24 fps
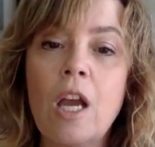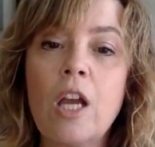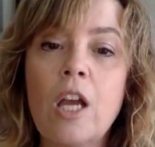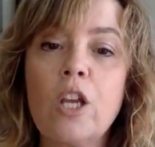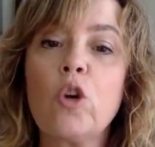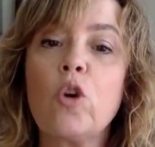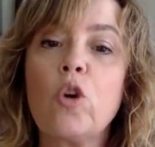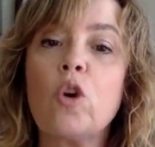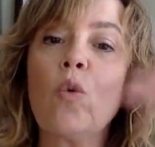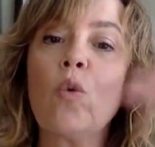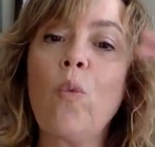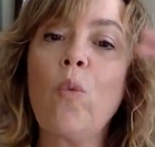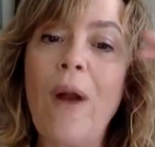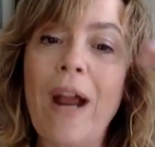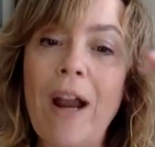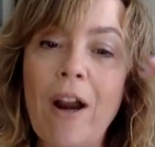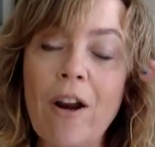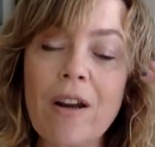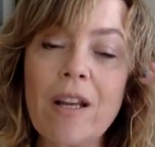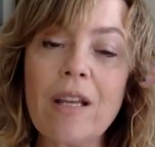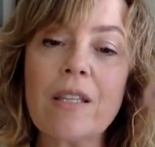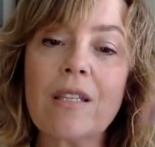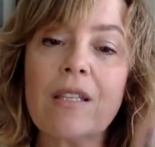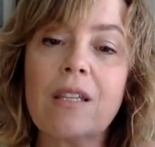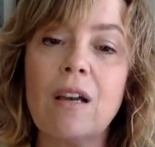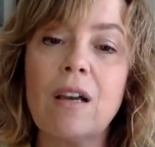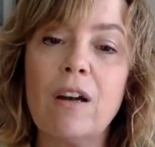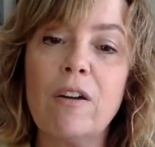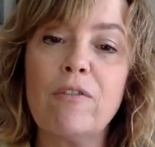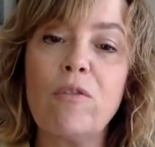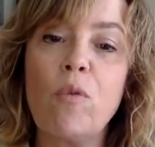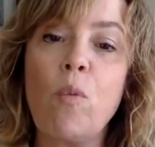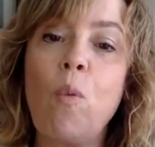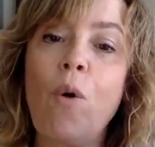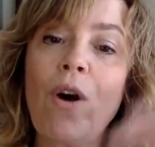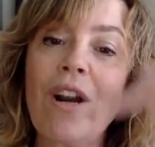Your awareness
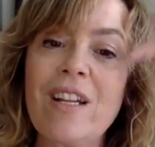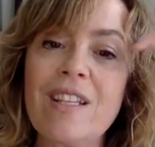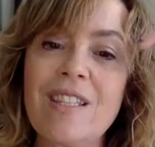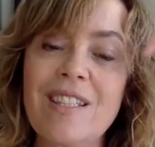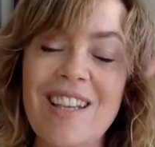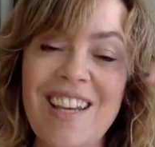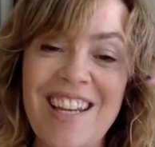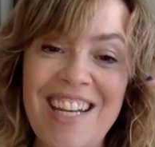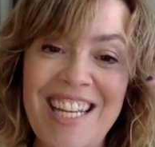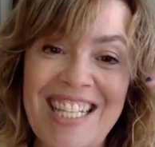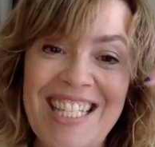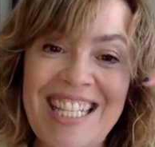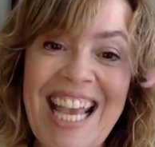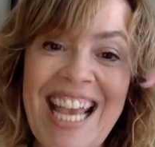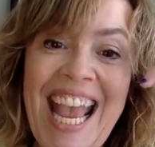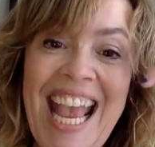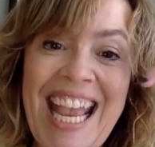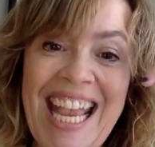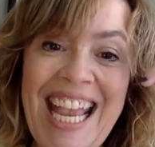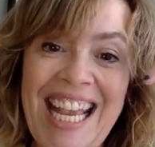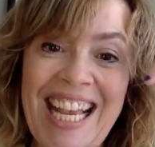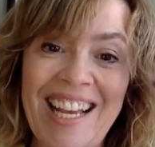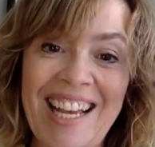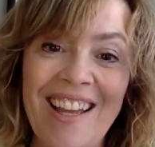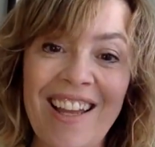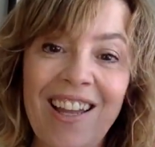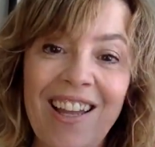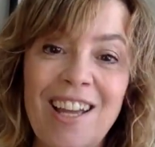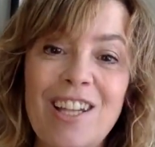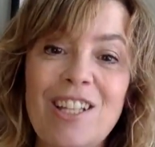of what it's going to take